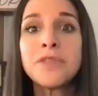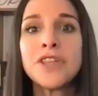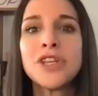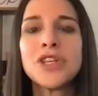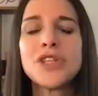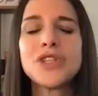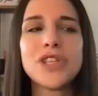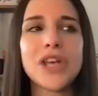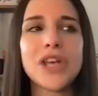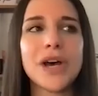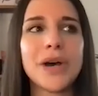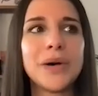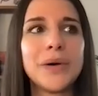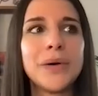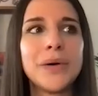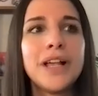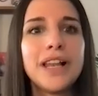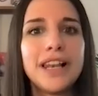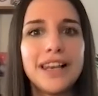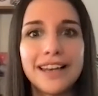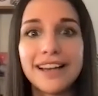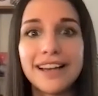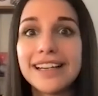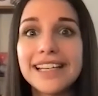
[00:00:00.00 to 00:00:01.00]
So
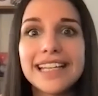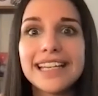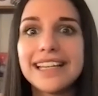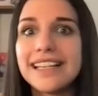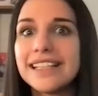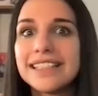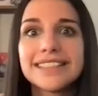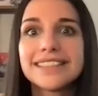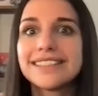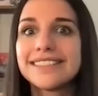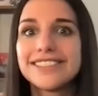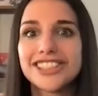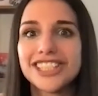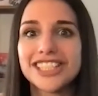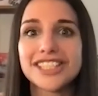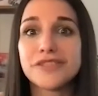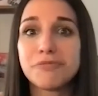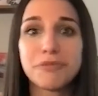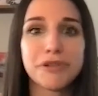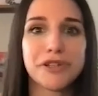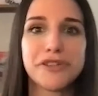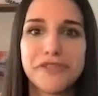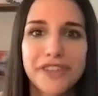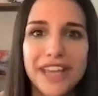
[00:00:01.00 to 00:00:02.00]
learning is
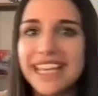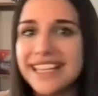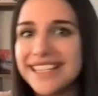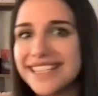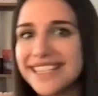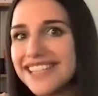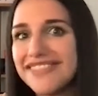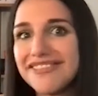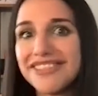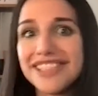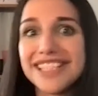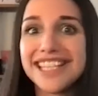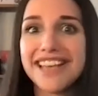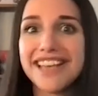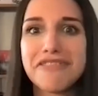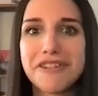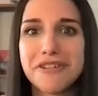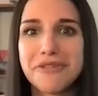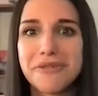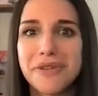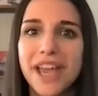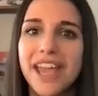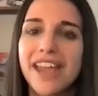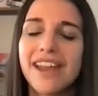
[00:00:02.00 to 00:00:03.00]
just pervasive, it's
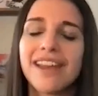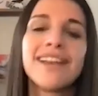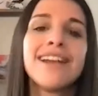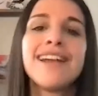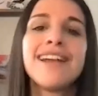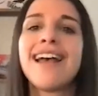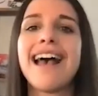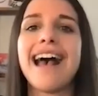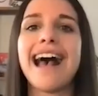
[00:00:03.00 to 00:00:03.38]
everywhere.